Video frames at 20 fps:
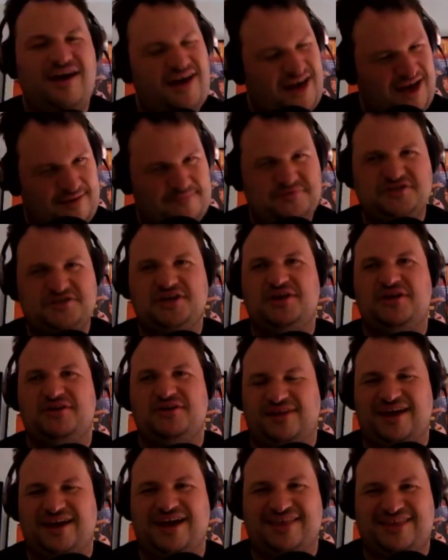
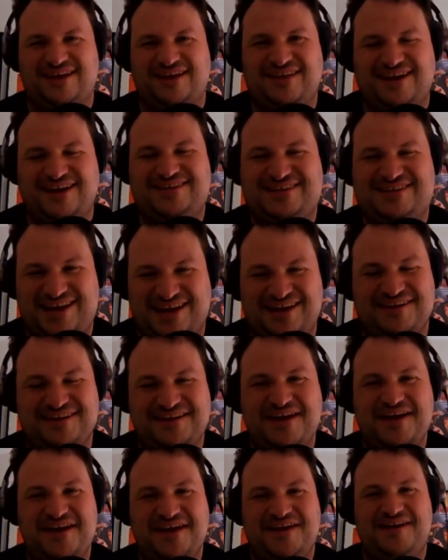Absolutely. I think that's a
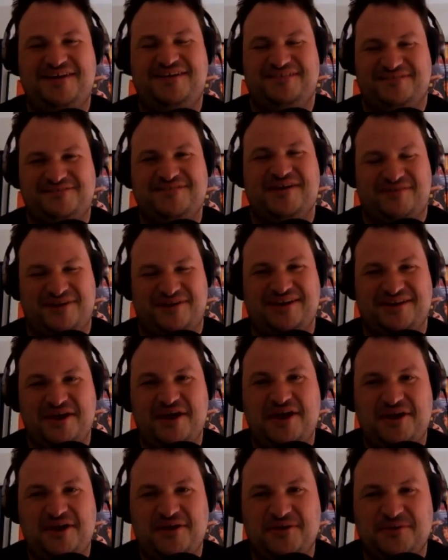very
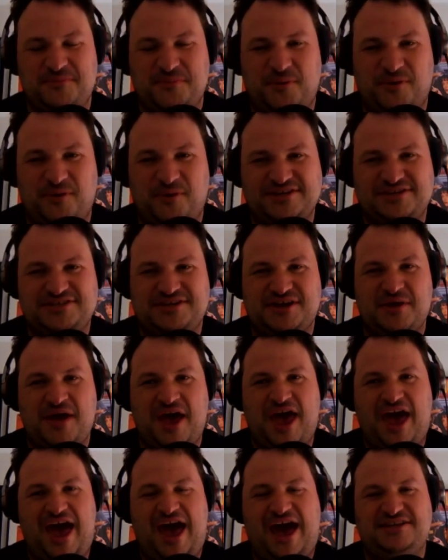good point. So,
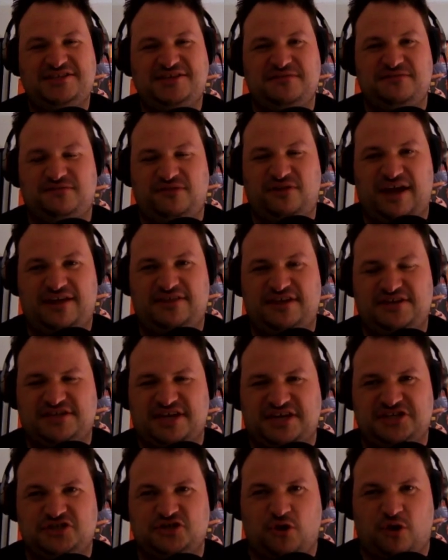as of like this, I
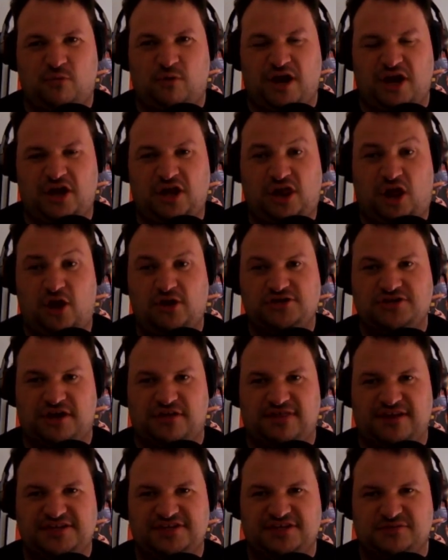just sort of want to close
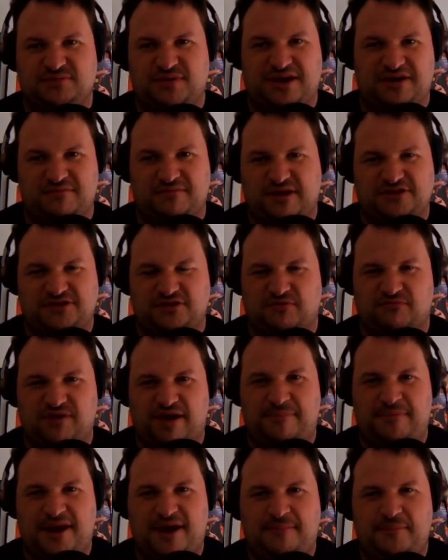on this as I'll
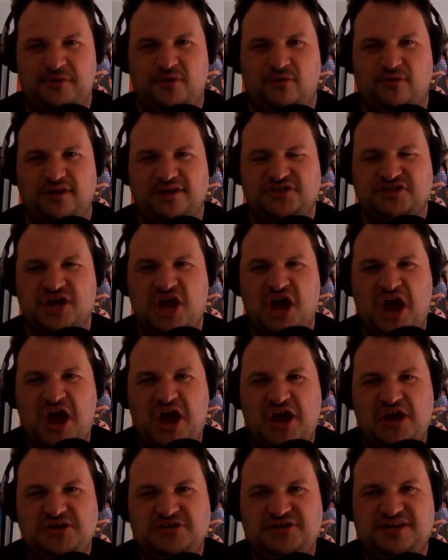wrap it up and all is,
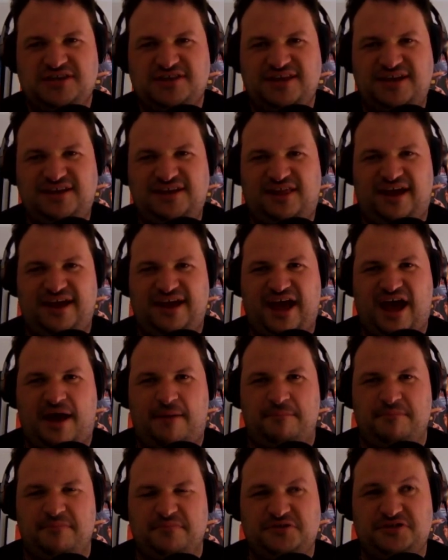do you think like
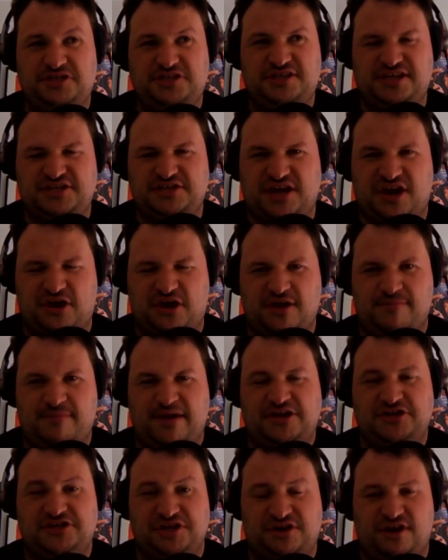just as I know you
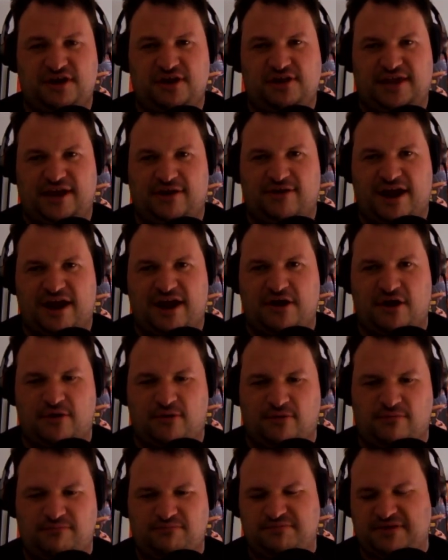mentioned earlier, and I
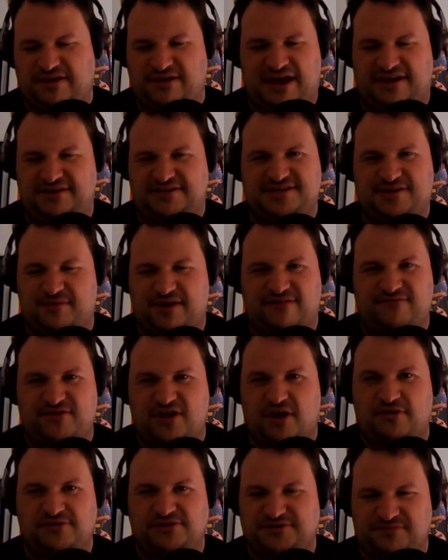know yeah, someone I've
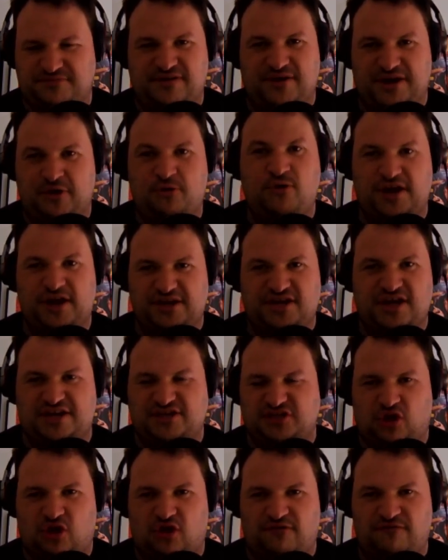known to very
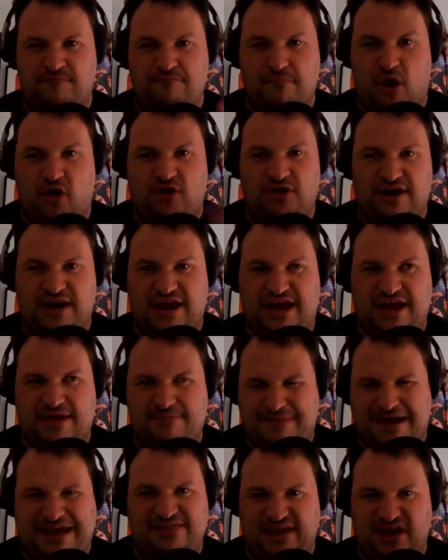criticize a lot of modern day,
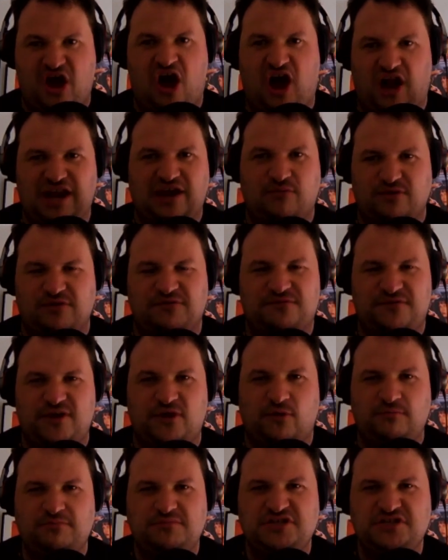mainly Hollywood
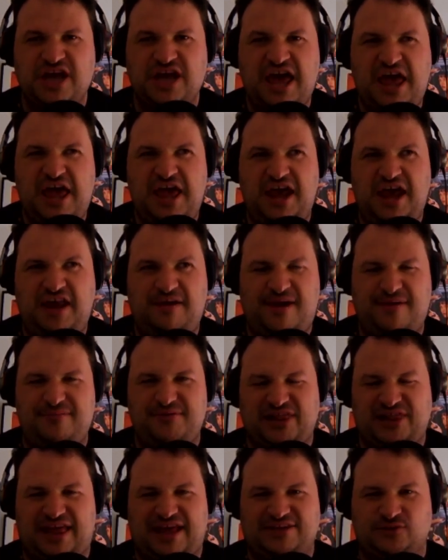films, in maybe
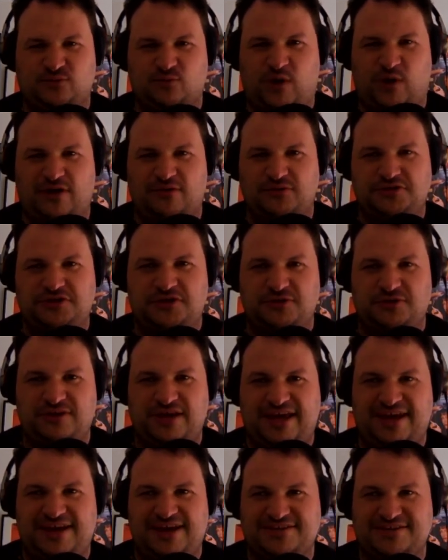the last 1 or 2
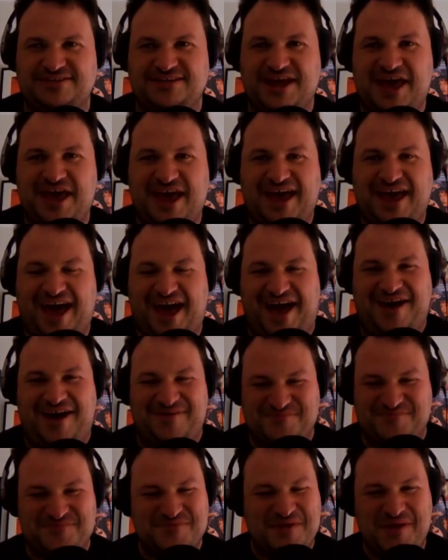years,
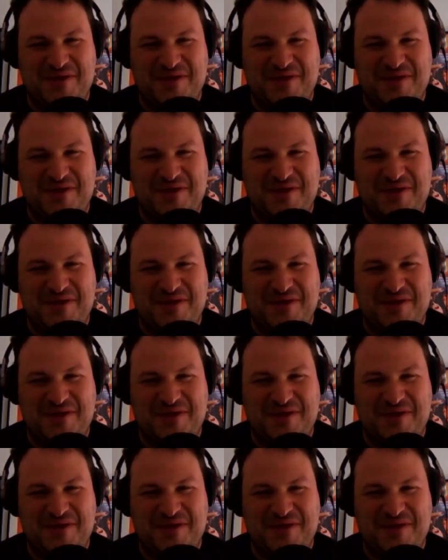um,